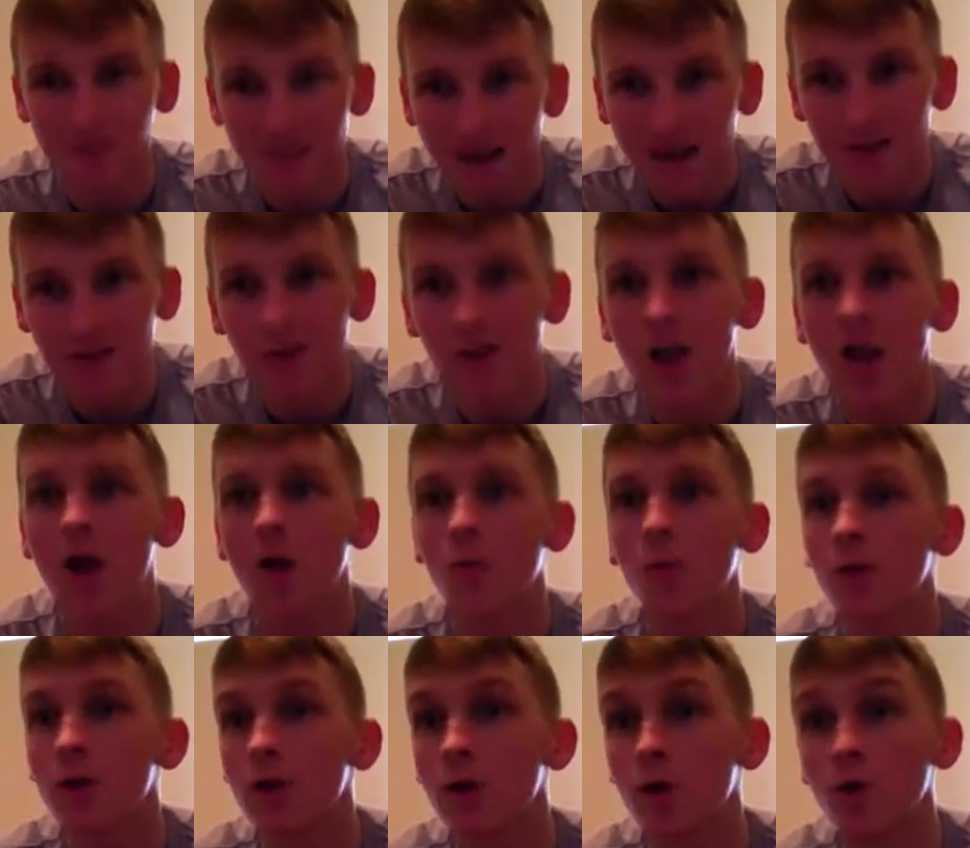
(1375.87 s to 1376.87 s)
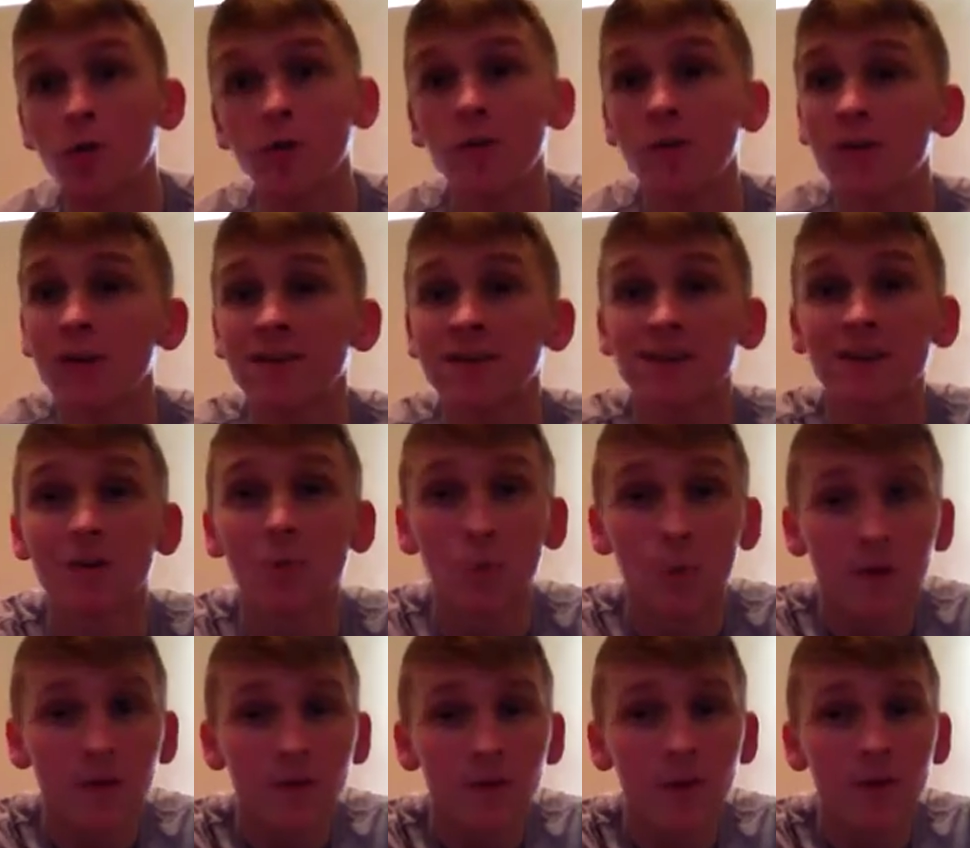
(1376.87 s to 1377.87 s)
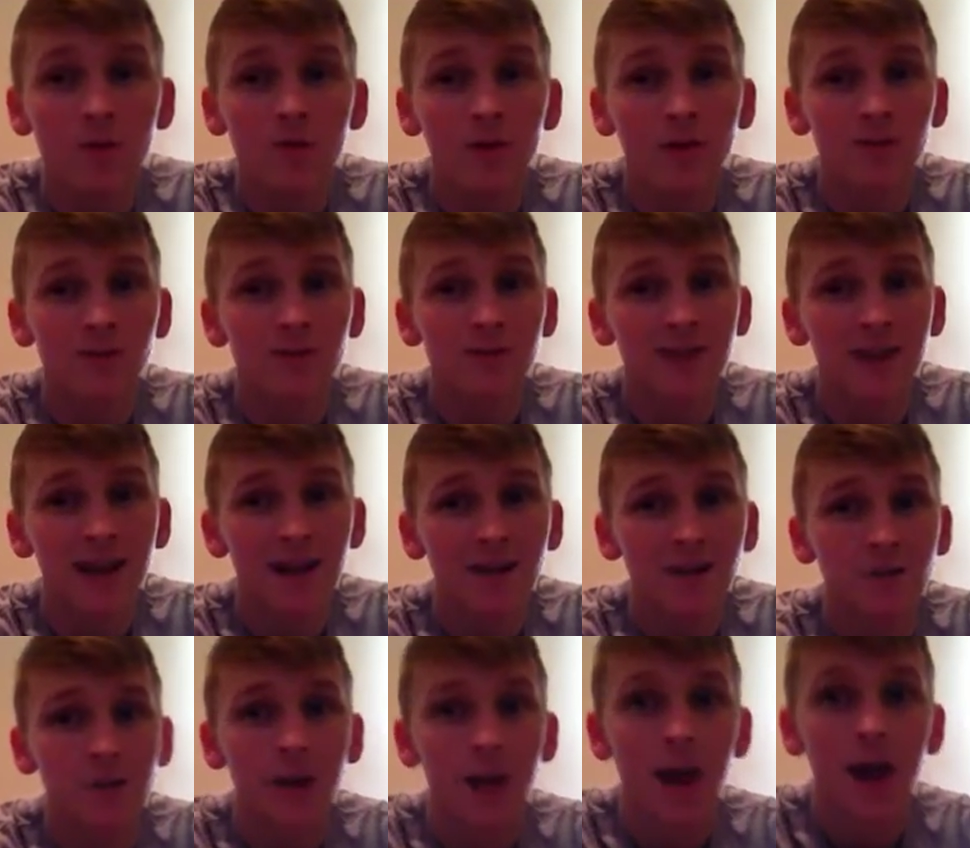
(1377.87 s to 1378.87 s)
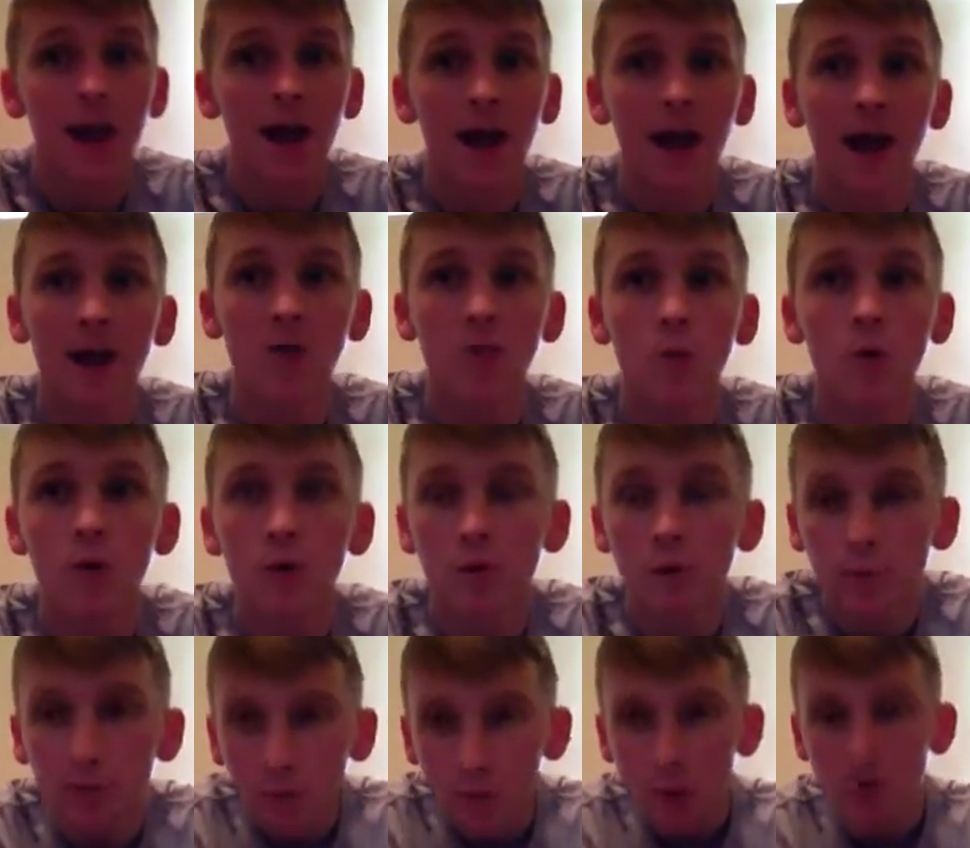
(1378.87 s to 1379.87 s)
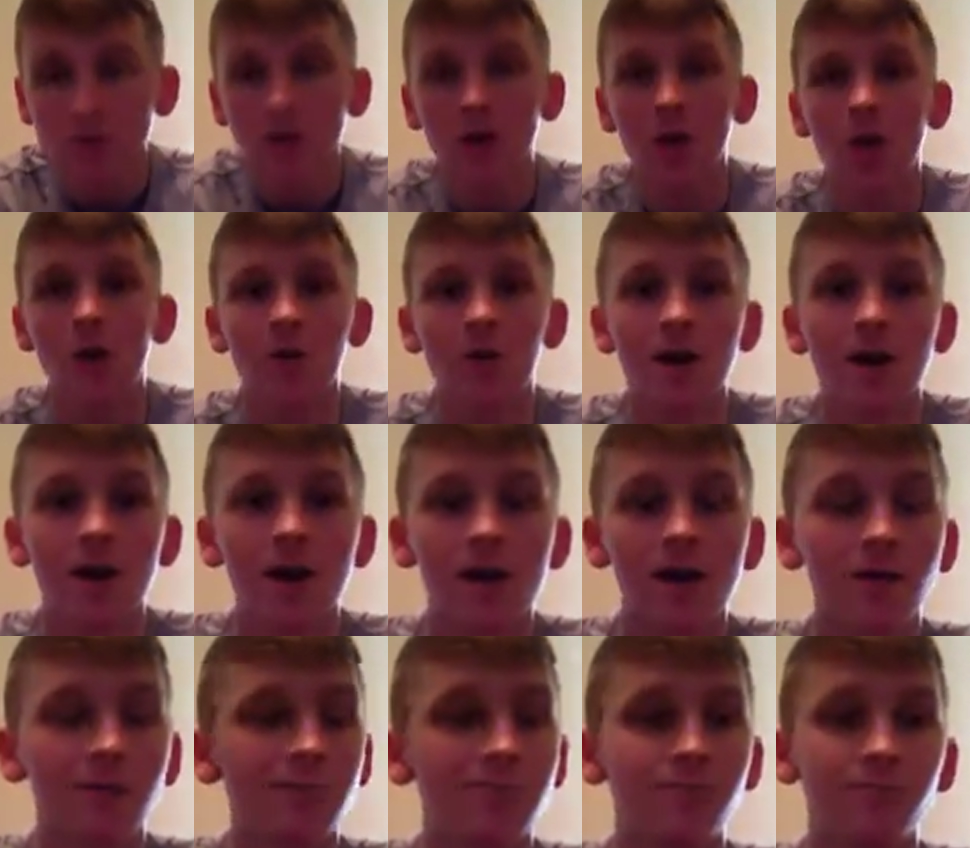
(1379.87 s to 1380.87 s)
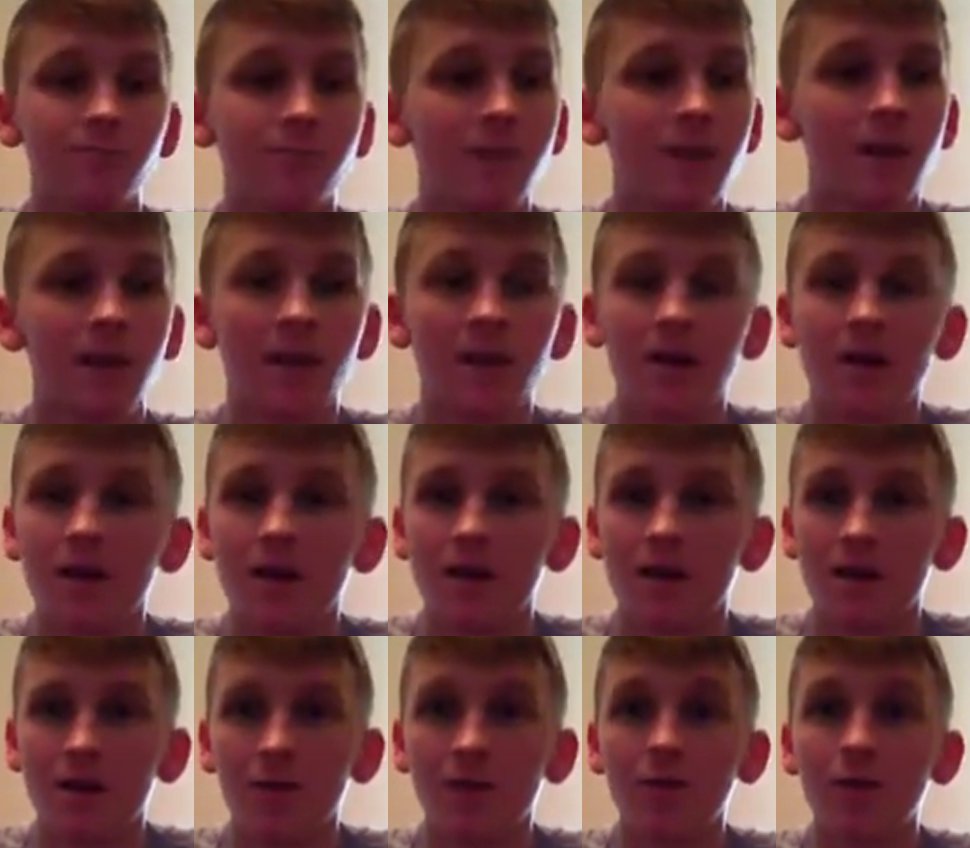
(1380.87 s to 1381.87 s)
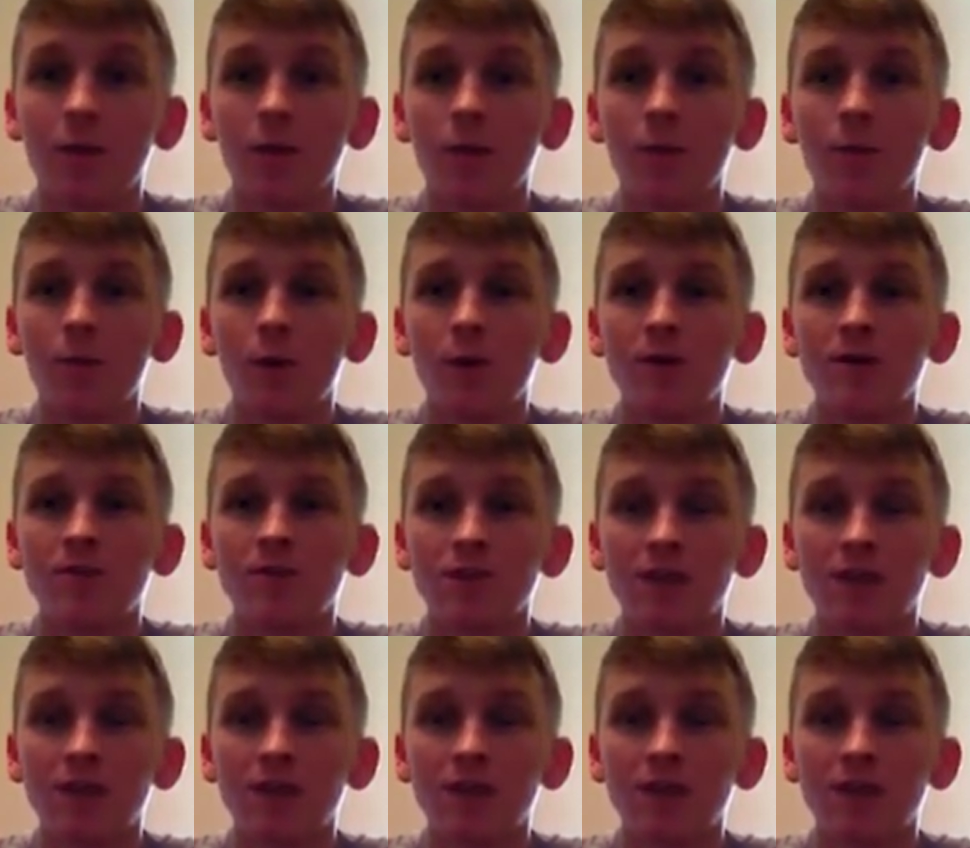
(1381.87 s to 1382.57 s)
title? Who do you think is going to win the Universal title? And what are your thoughts on the Dudley boys